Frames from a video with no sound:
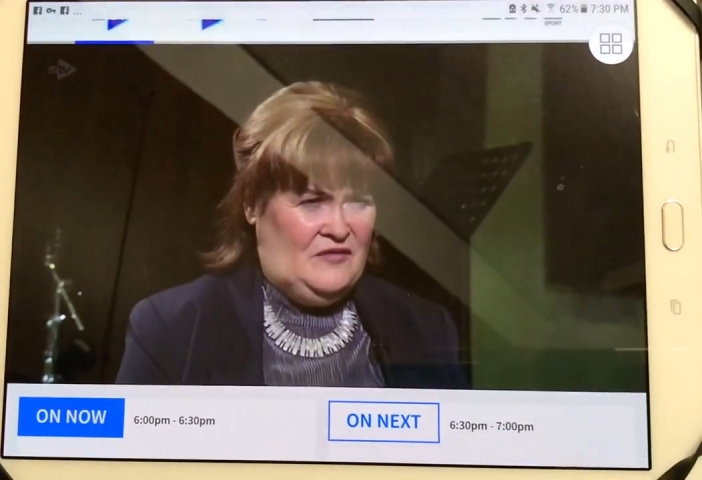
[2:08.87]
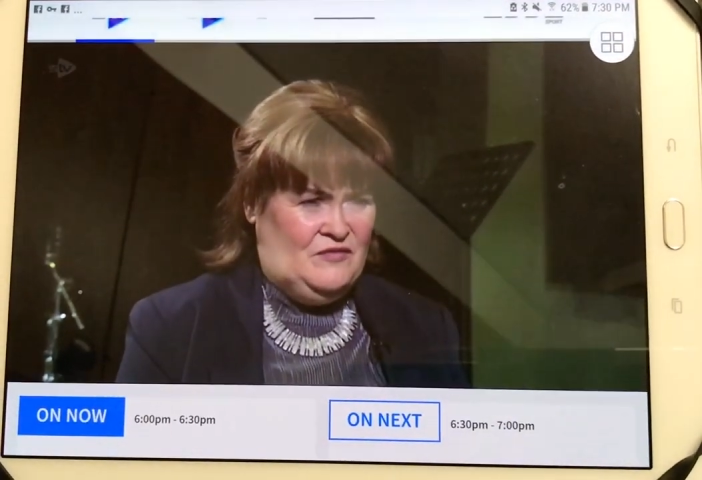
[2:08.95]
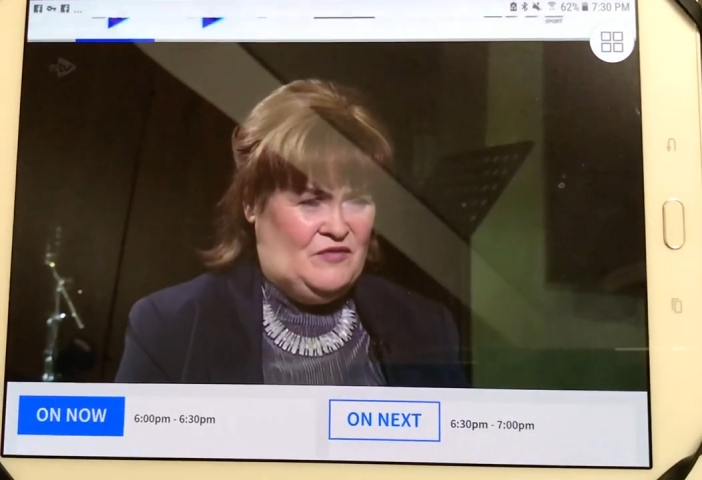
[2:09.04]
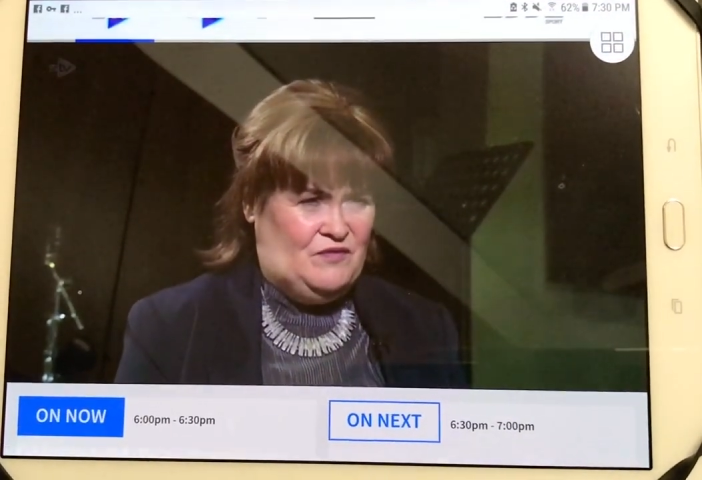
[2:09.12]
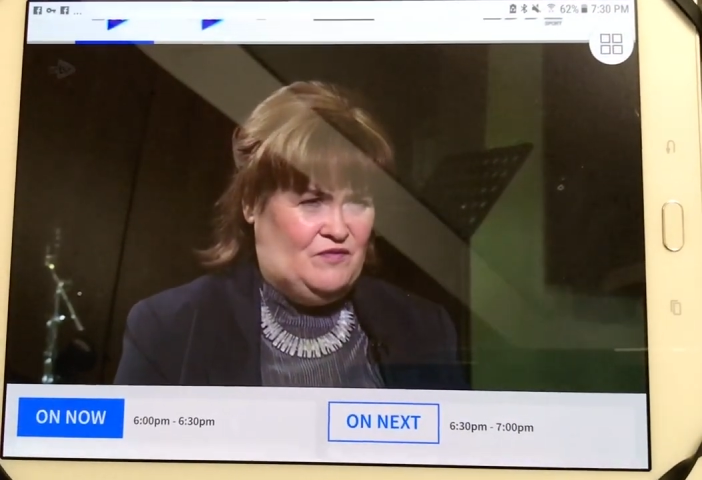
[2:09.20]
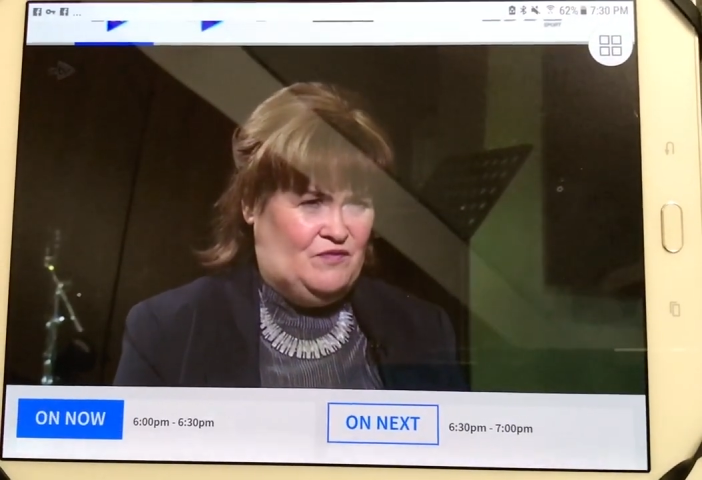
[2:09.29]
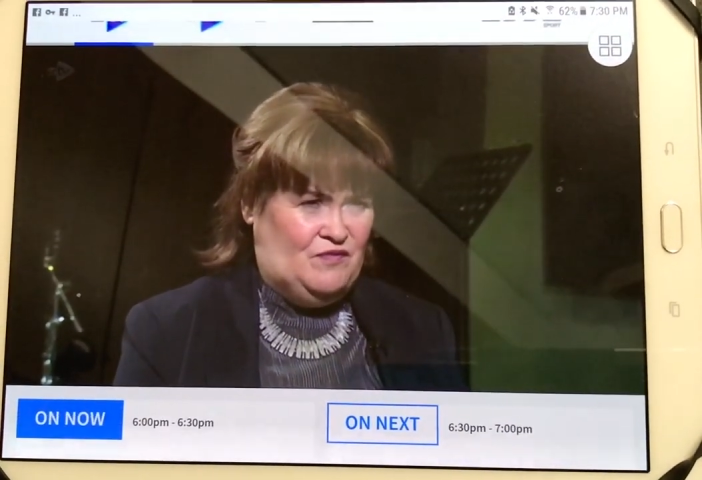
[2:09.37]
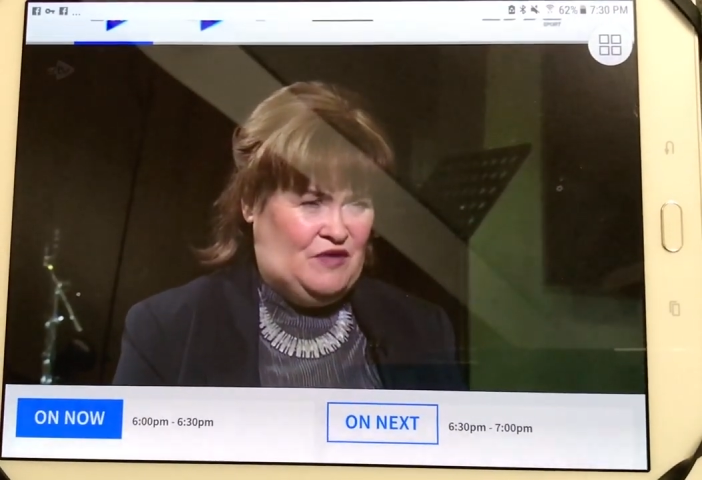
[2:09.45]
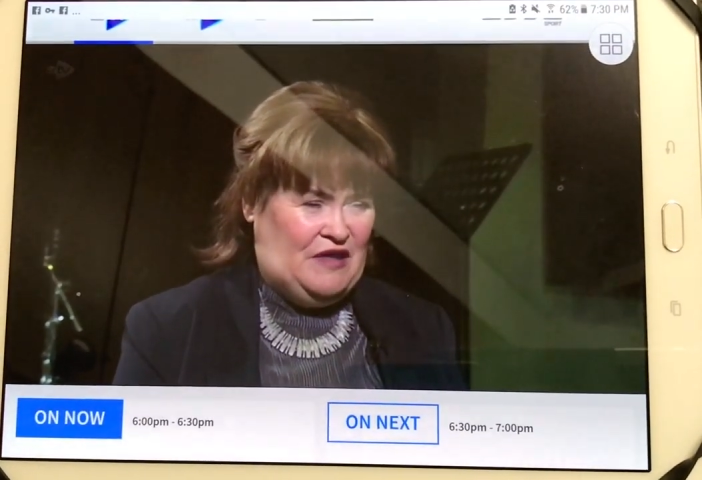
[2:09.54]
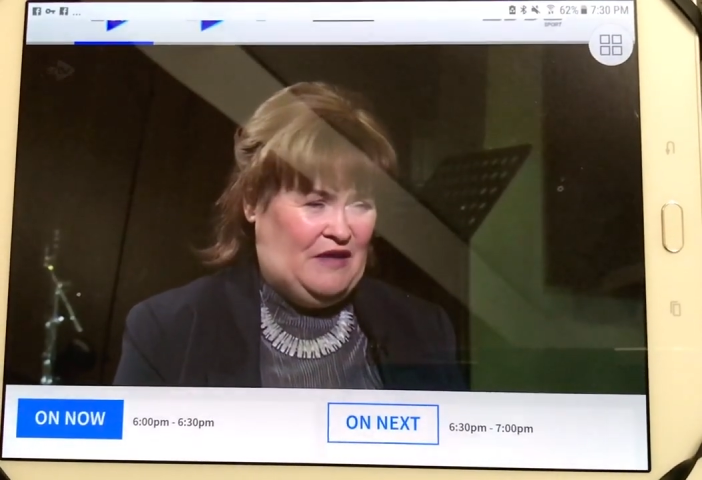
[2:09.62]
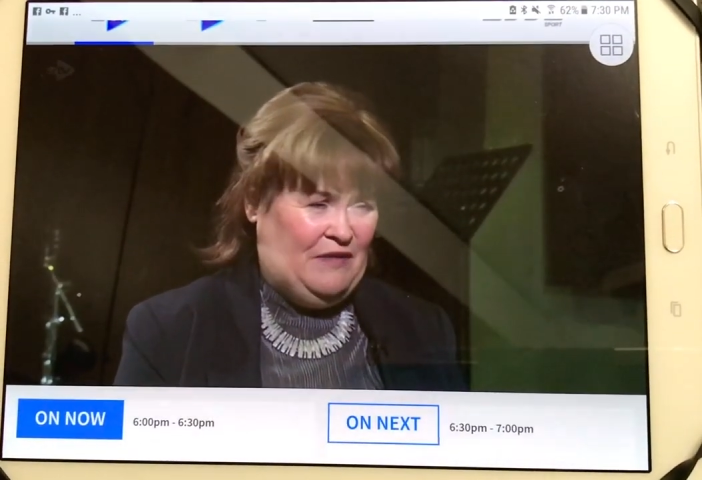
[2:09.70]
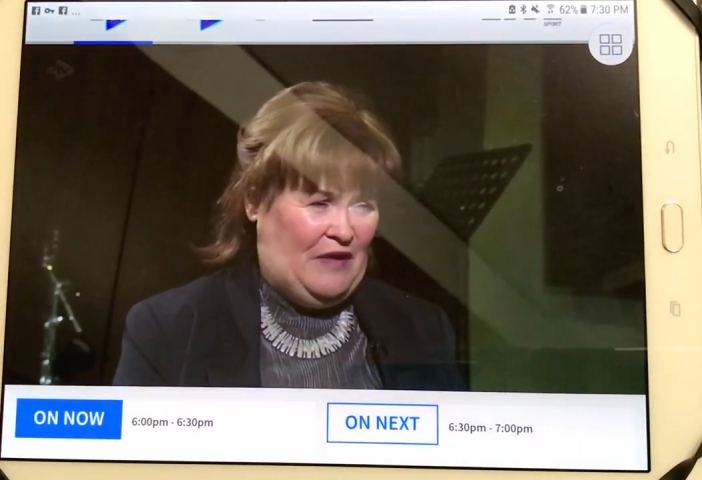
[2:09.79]
but
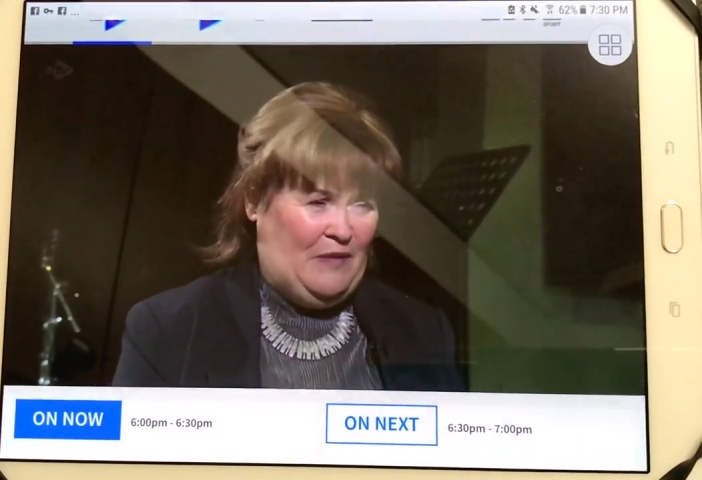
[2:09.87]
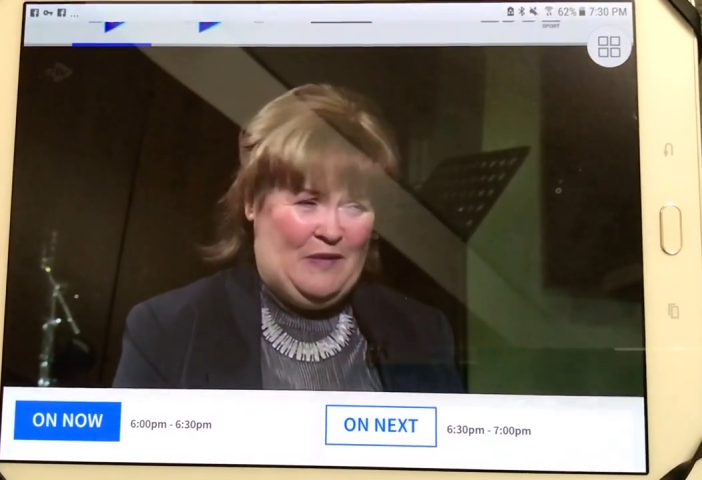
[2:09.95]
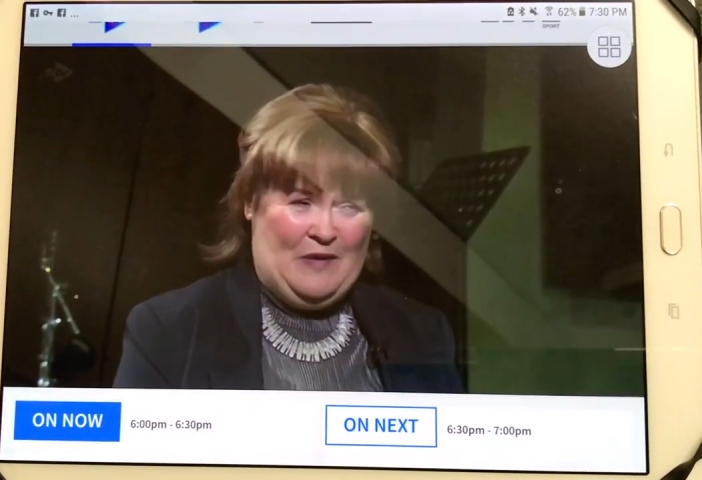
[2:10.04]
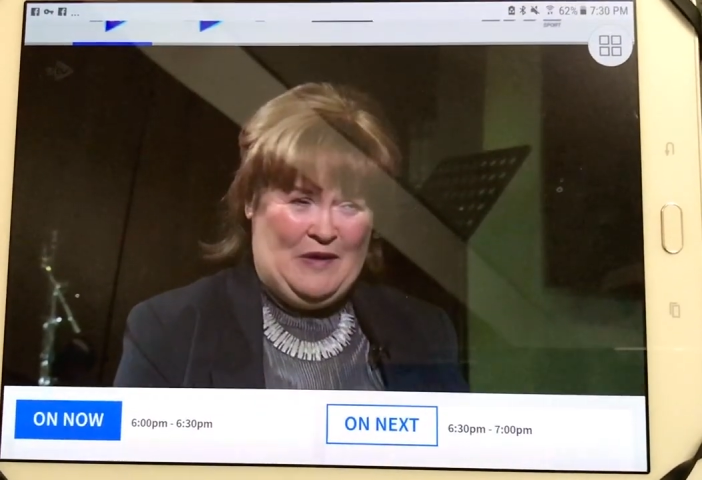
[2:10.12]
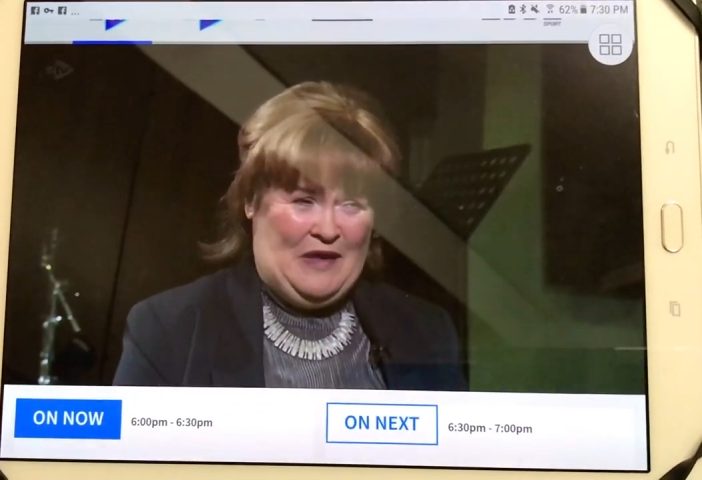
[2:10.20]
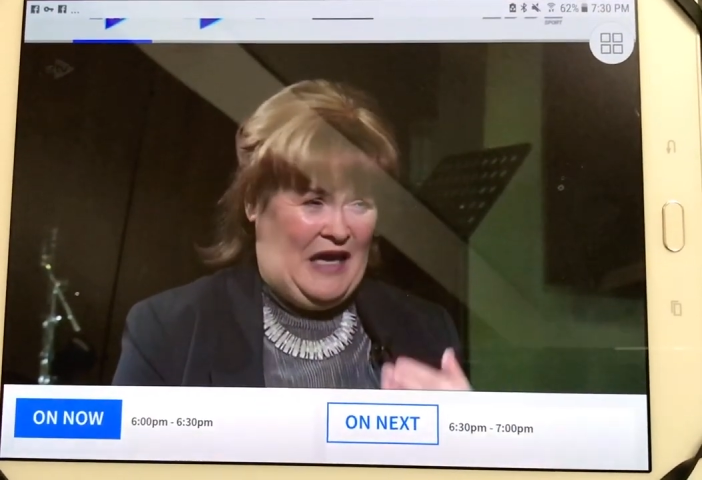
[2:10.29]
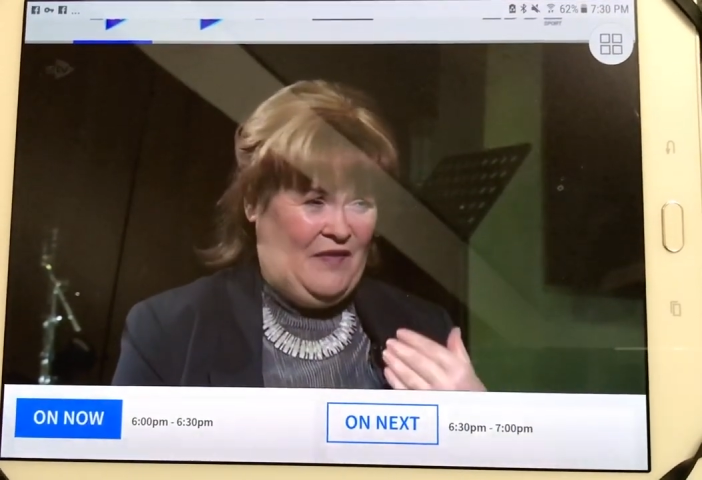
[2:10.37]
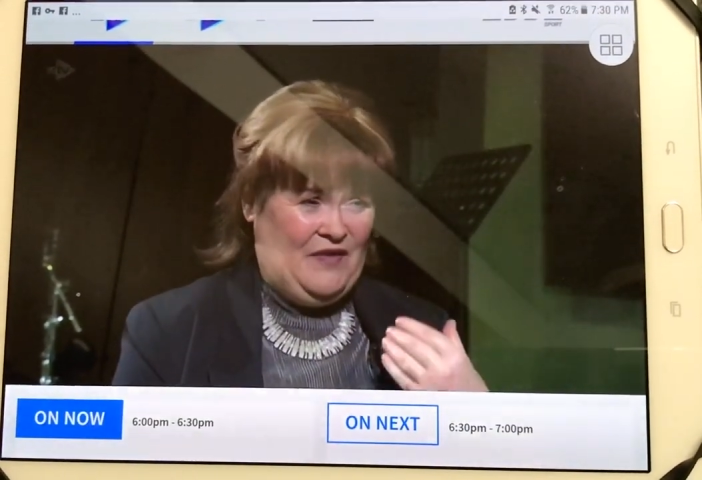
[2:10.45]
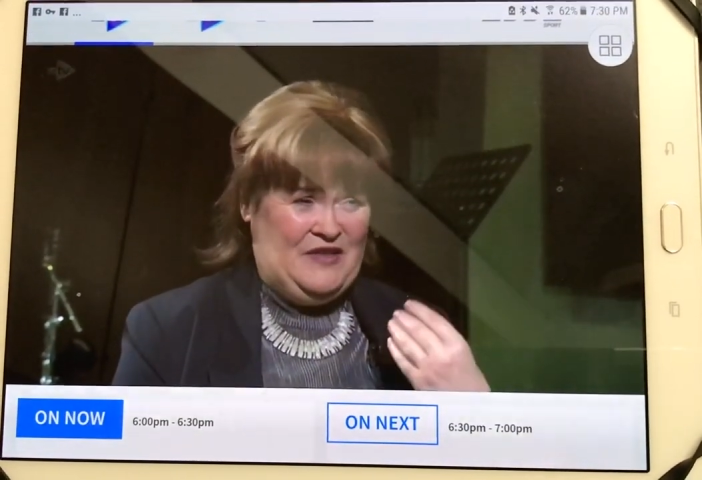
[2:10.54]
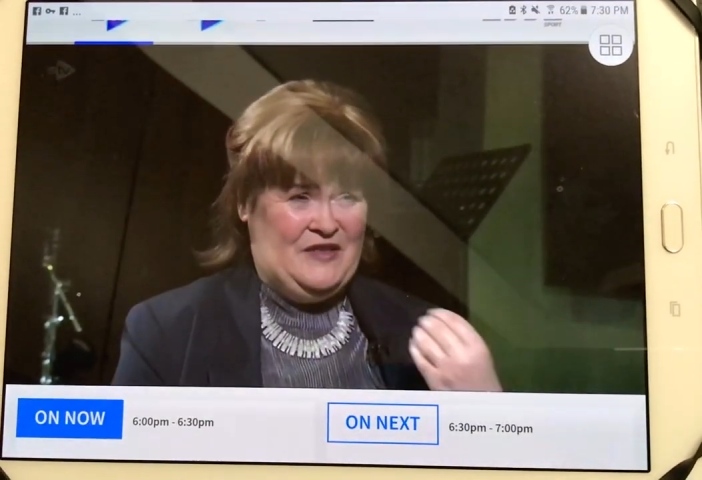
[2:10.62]
can having